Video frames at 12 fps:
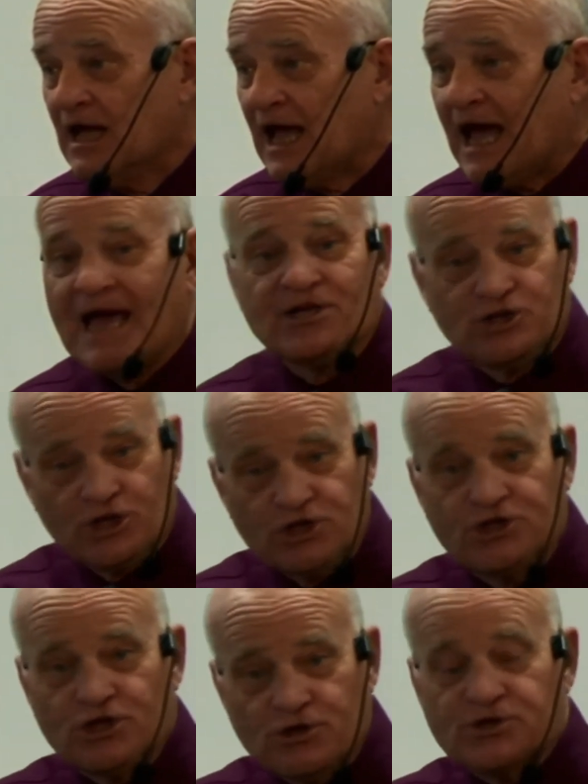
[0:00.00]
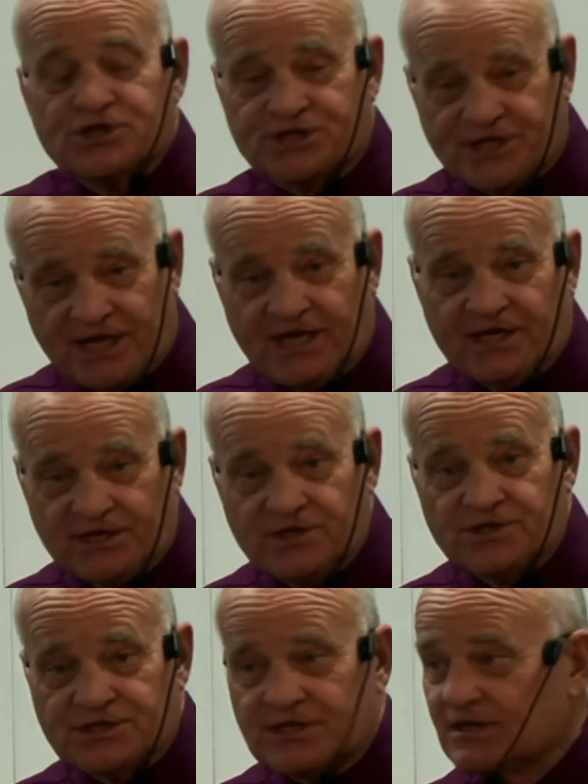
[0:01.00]
and deduce
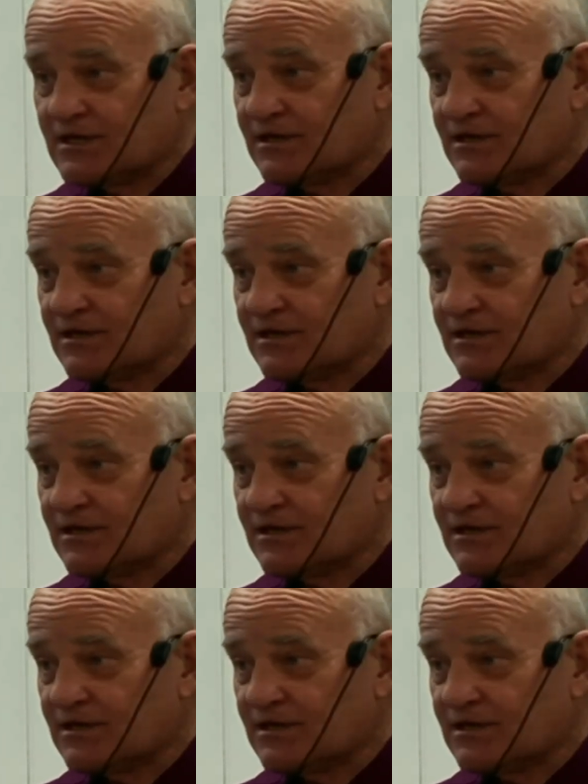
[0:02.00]
things